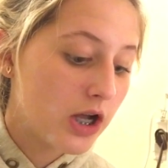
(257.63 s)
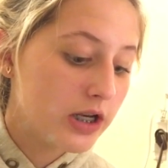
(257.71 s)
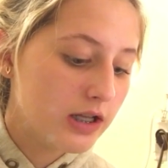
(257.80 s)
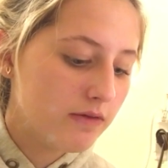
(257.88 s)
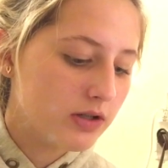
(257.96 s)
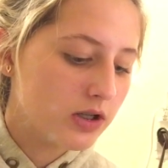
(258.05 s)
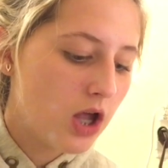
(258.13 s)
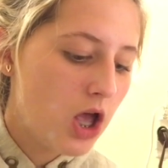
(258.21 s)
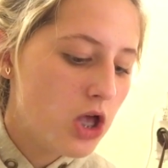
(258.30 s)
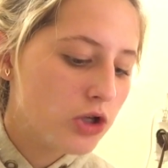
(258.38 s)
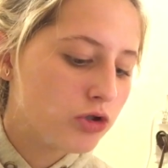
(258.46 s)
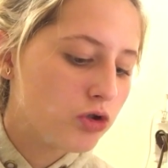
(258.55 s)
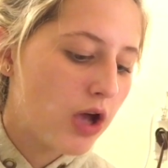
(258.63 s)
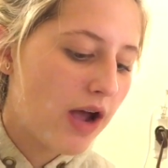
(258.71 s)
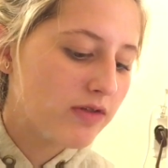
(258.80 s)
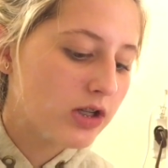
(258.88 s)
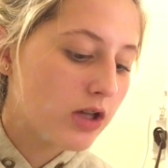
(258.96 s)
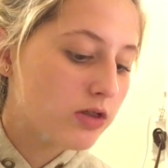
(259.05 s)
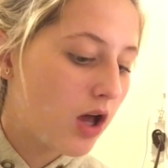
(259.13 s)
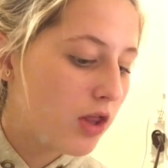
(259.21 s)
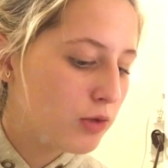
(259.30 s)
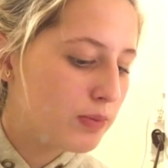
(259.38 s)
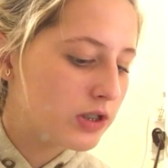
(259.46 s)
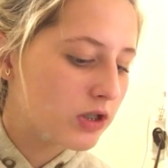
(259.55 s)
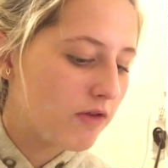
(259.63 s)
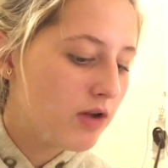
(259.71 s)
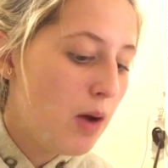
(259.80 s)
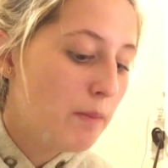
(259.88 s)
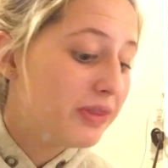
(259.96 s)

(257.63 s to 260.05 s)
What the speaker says: uneven, so you have to cut the other piece off.